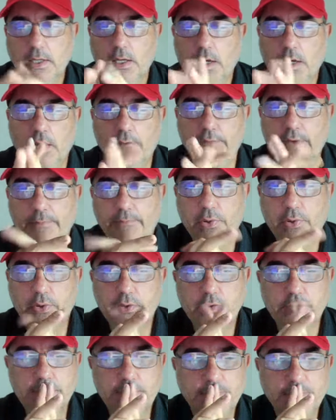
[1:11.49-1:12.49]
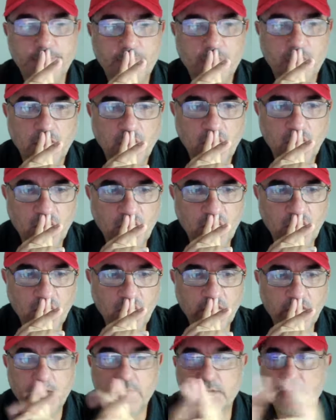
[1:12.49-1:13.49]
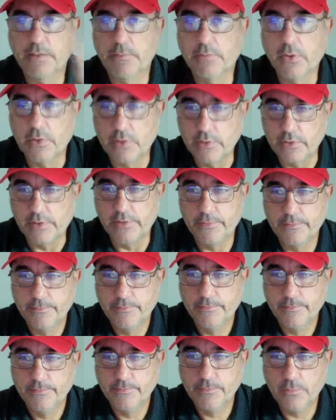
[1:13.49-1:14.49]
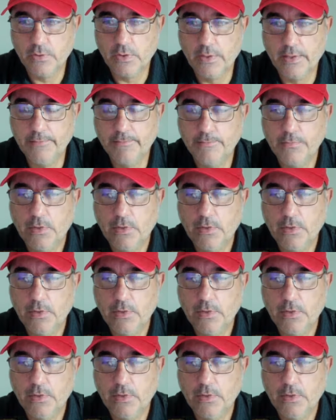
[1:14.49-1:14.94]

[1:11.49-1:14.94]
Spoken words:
of a person who is a murderer. Right?